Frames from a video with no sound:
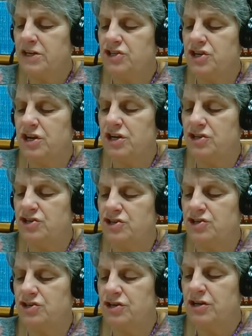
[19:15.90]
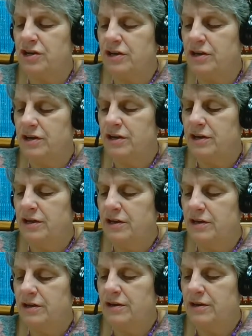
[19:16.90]

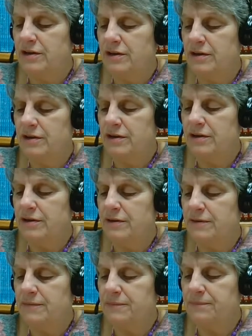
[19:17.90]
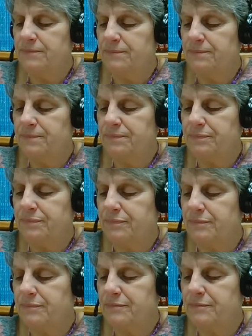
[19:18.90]

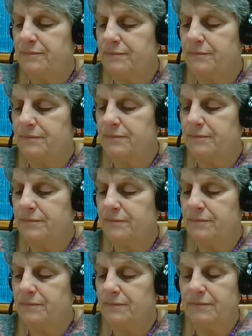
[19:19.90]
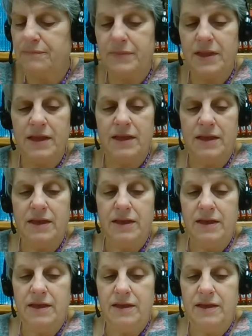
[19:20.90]

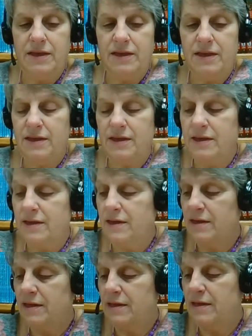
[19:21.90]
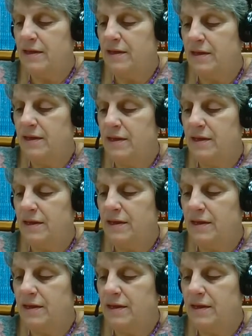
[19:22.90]
No one is speaking in this clip.